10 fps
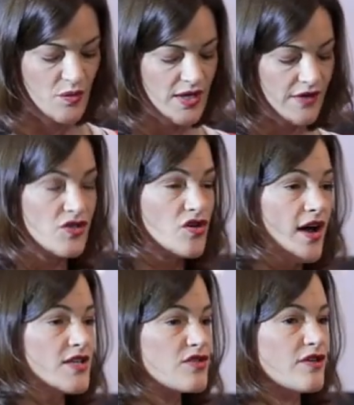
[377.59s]
We have
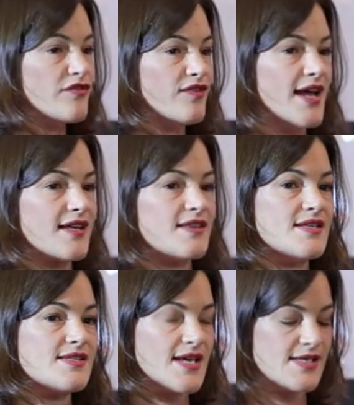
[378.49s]
tried to reflect
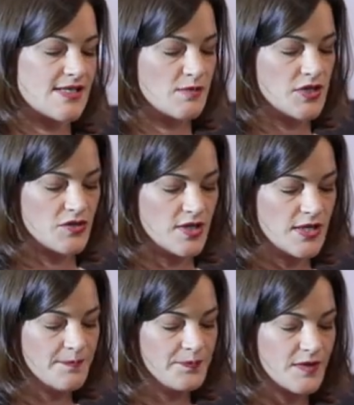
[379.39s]
this
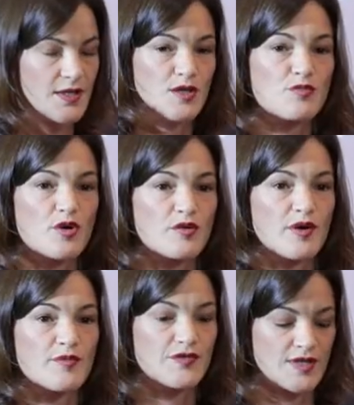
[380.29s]
asymmetry in the
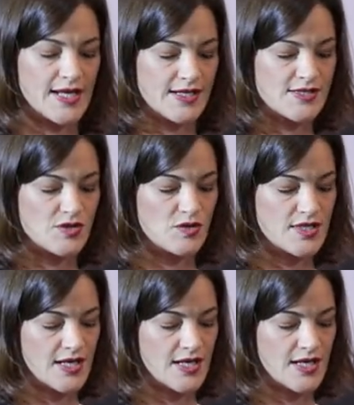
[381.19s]
program of the next two